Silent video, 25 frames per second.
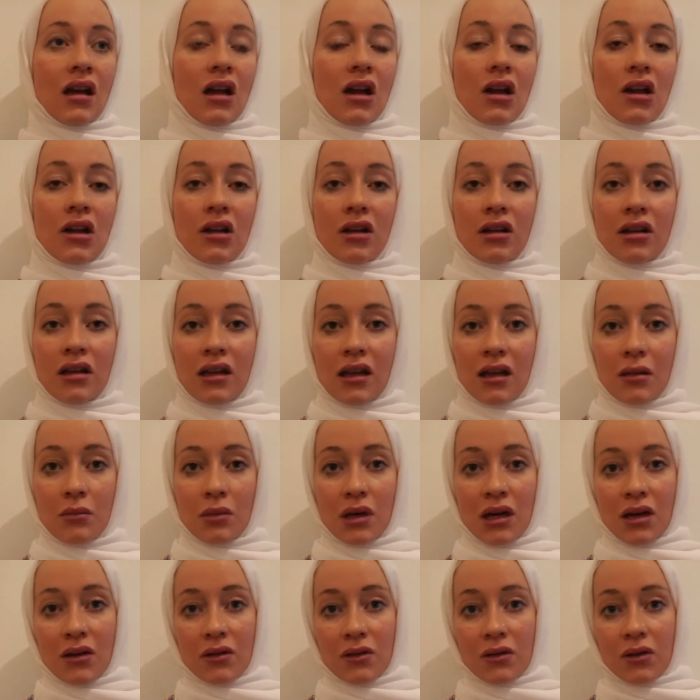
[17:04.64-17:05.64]
learning
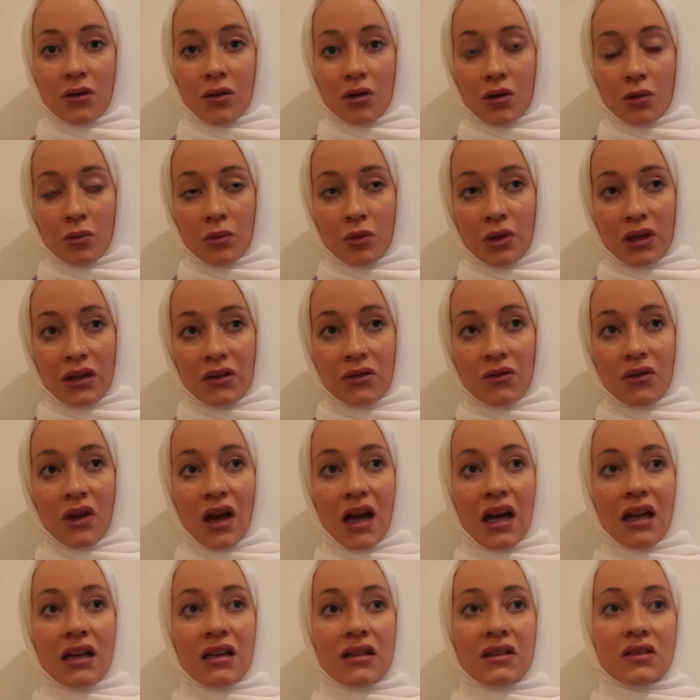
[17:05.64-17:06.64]
about corporate
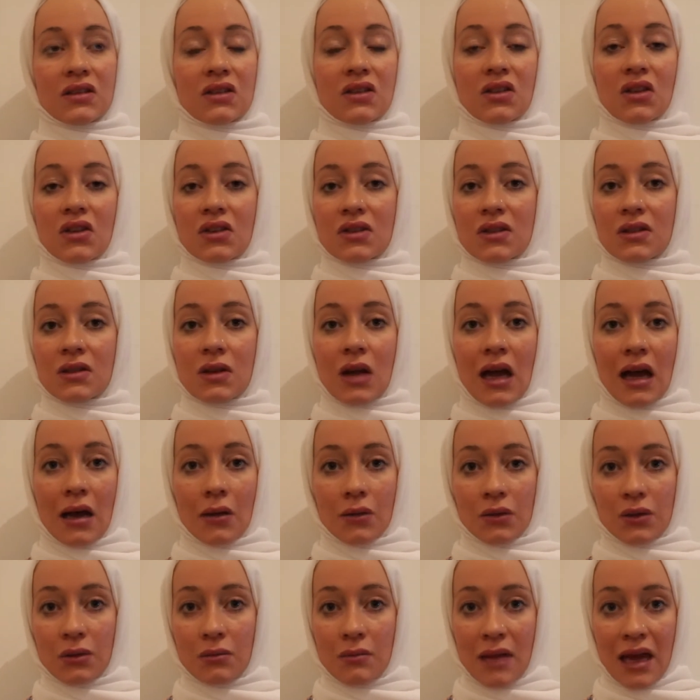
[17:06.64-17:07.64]
finance and just how
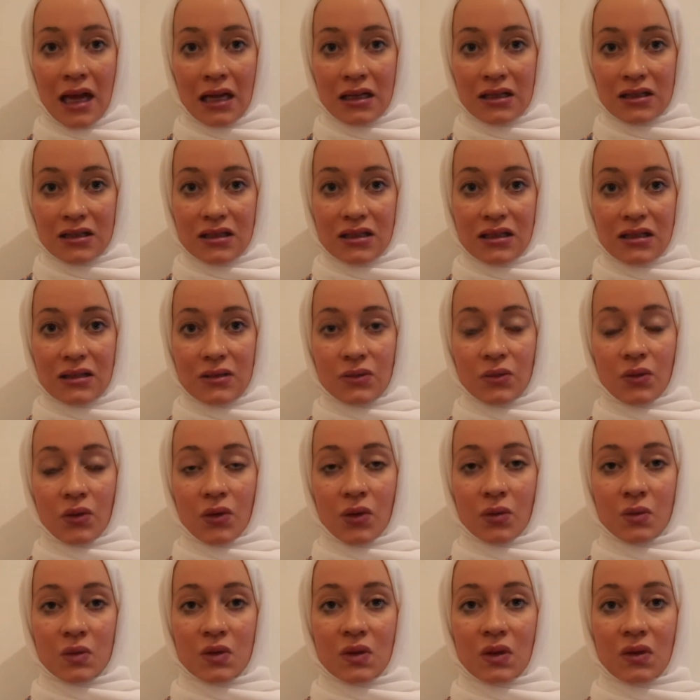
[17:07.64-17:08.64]
to manage these
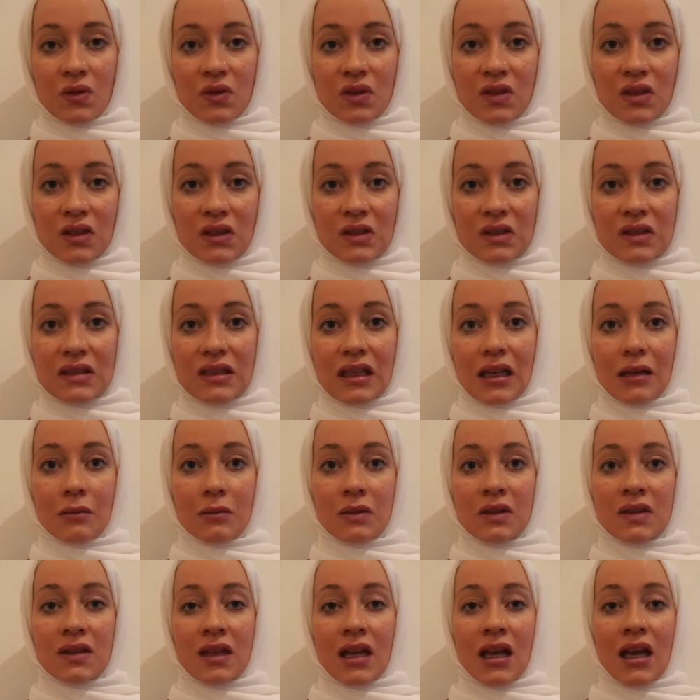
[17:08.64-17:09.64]
forms of systems,
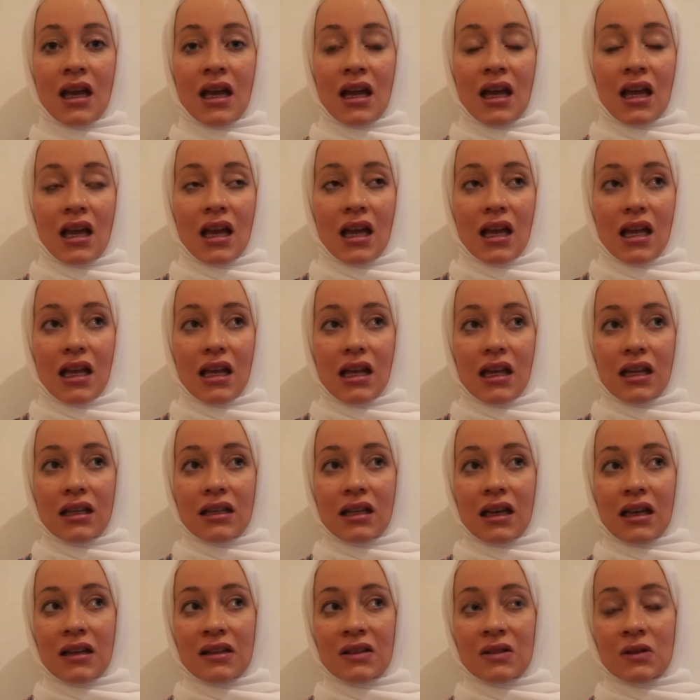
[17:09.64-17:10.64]
it
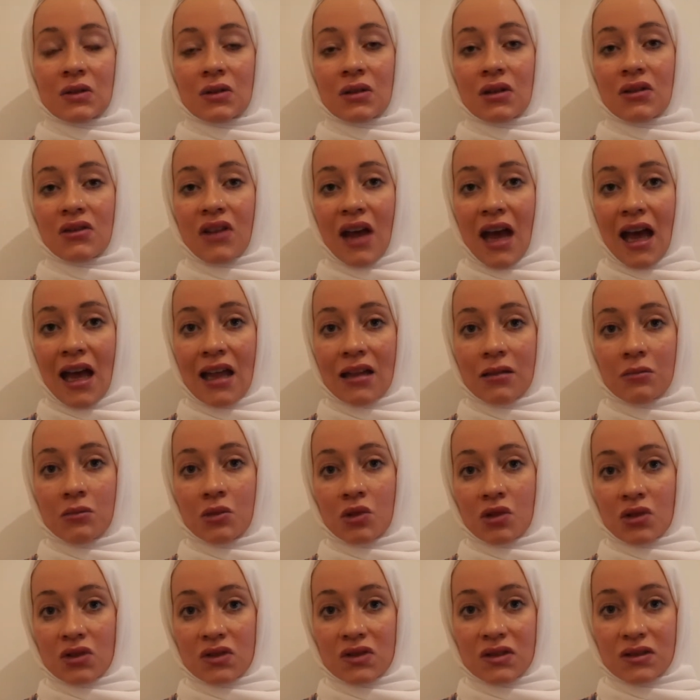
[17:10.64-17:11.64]
has sort of add
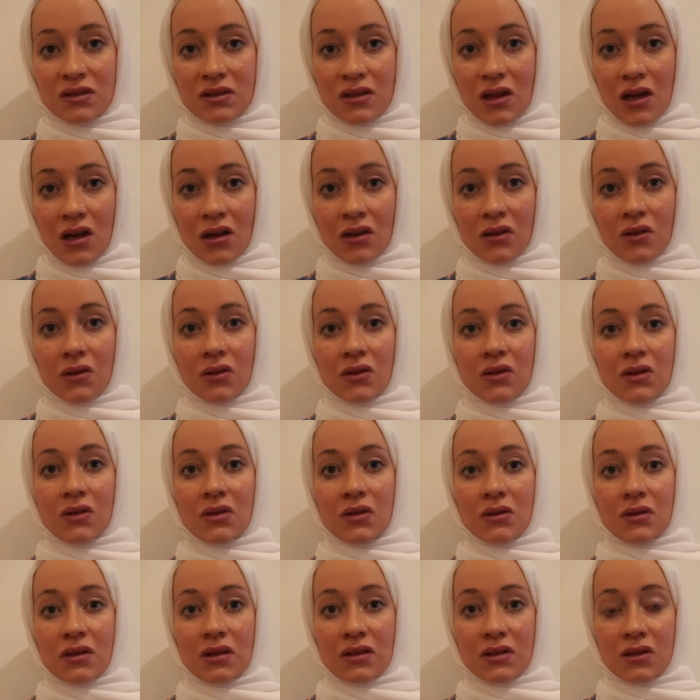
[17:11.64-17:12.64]
more status to
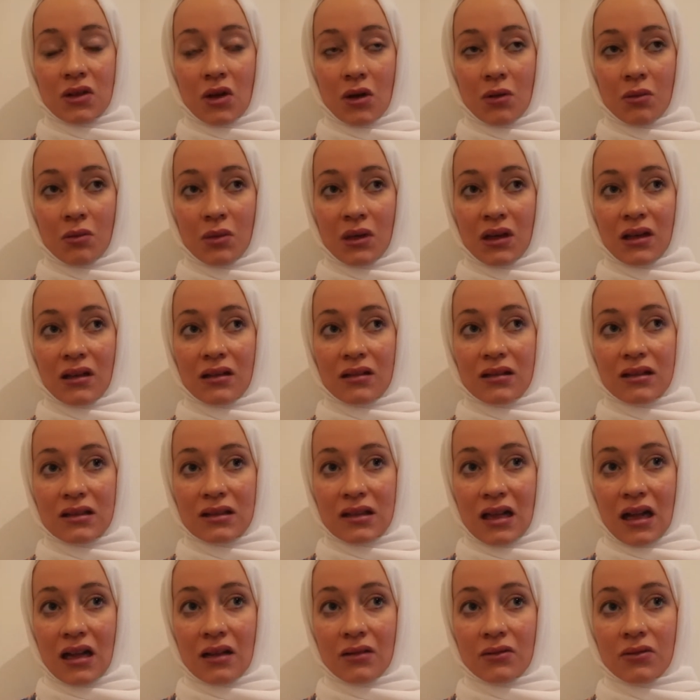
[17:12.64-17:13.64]
the topic
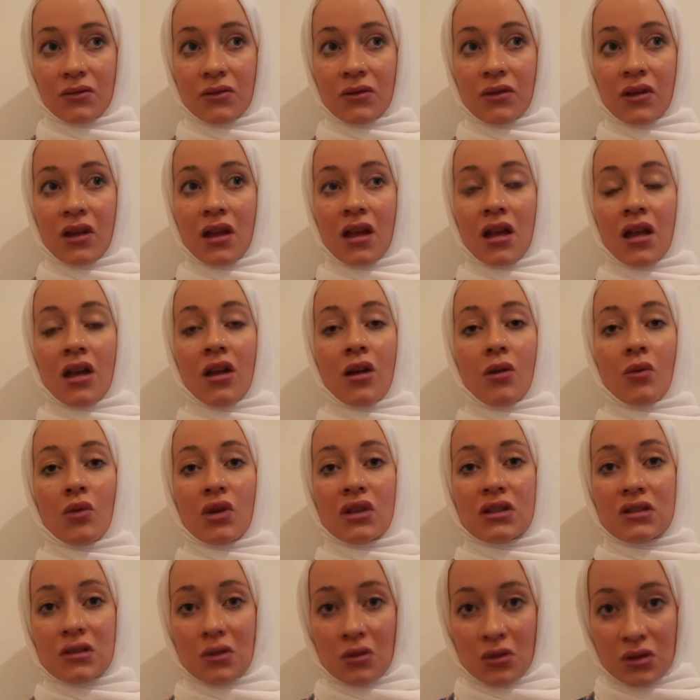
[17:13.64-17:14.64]
itself,
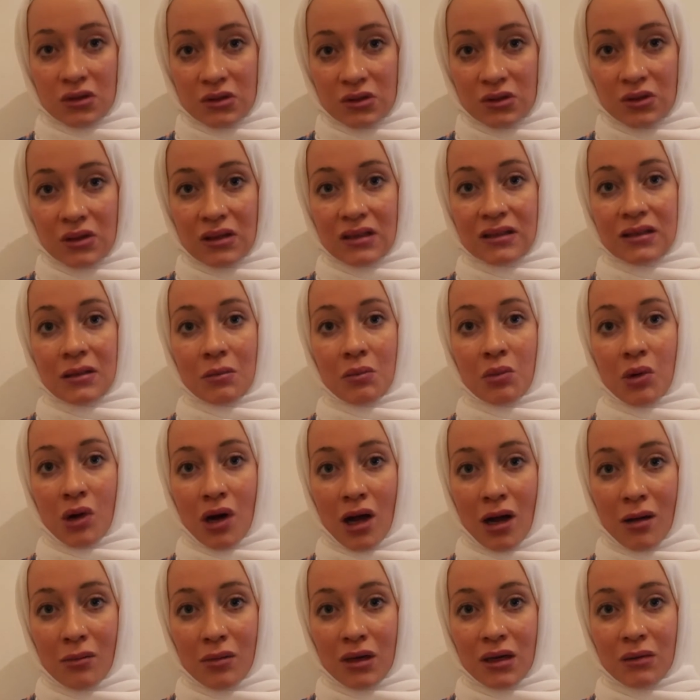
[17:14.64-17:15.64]
which also is a
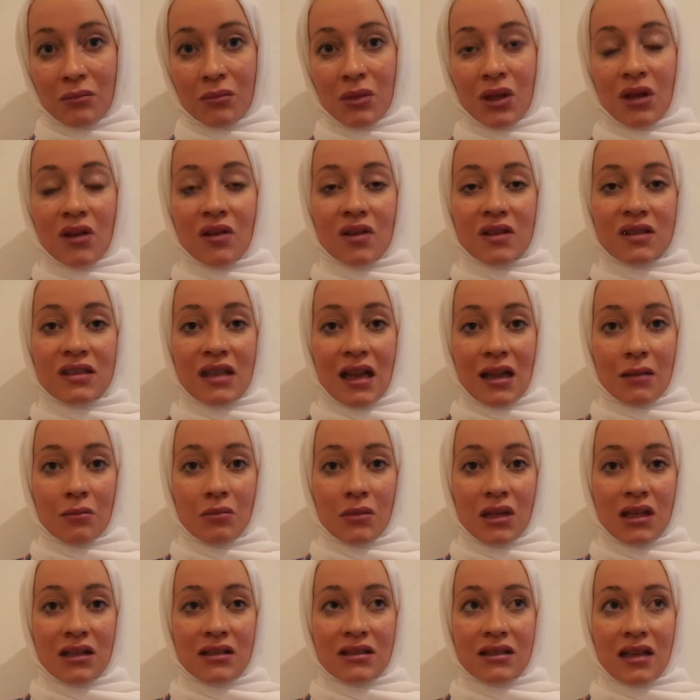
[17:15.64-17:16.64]
problem, because that
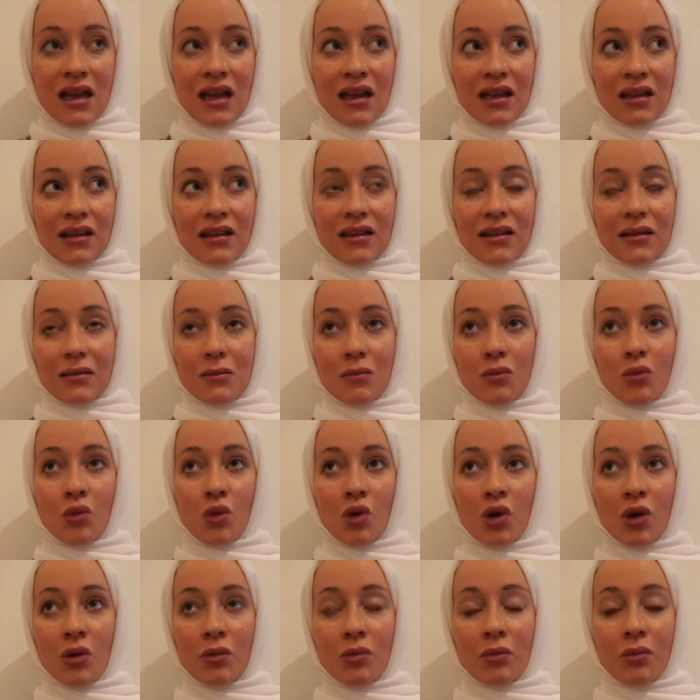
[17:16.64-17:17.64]
means that
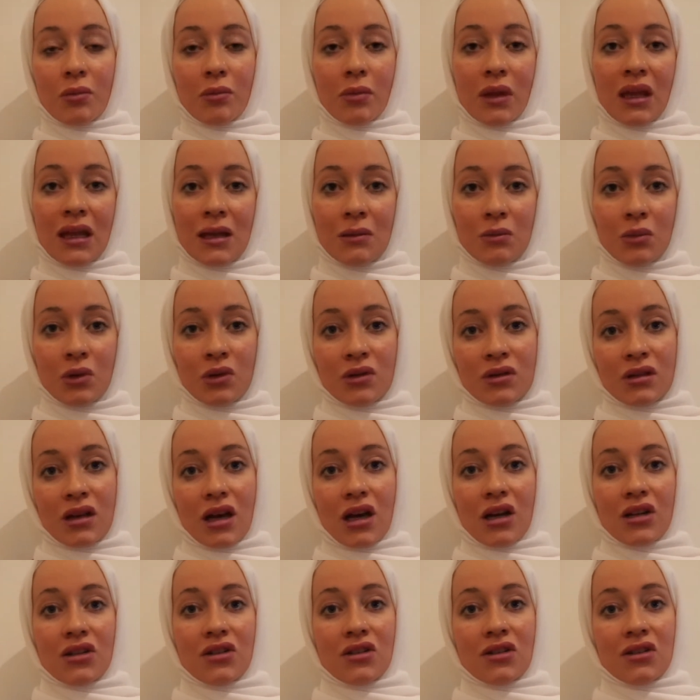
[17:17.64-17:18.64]
more people
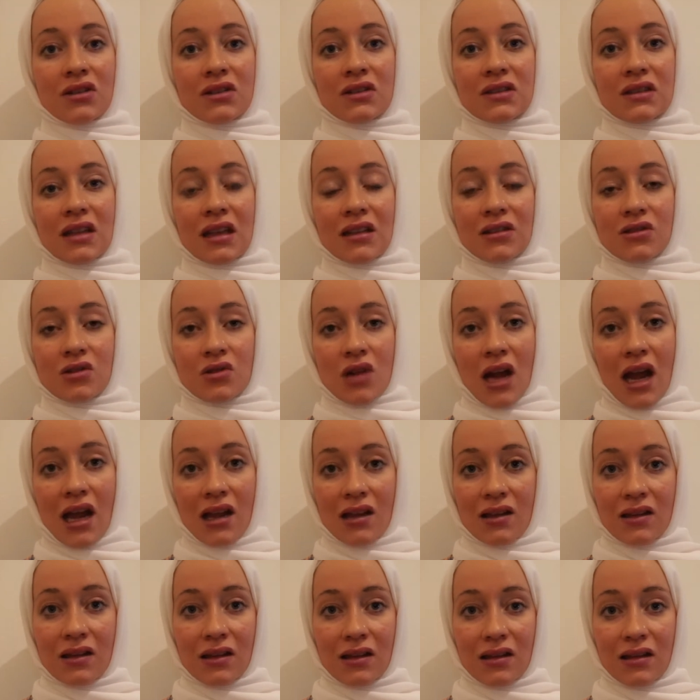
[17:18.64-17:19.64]
are just
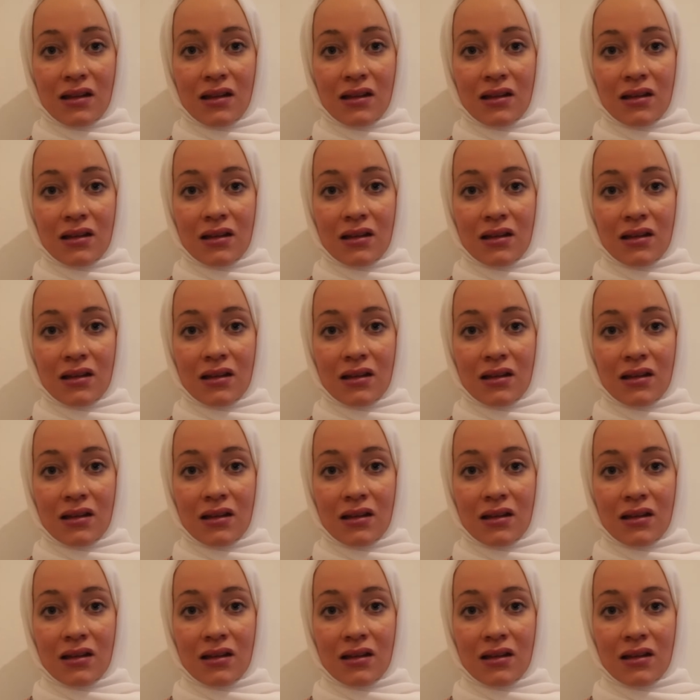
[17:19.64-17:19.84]
attracted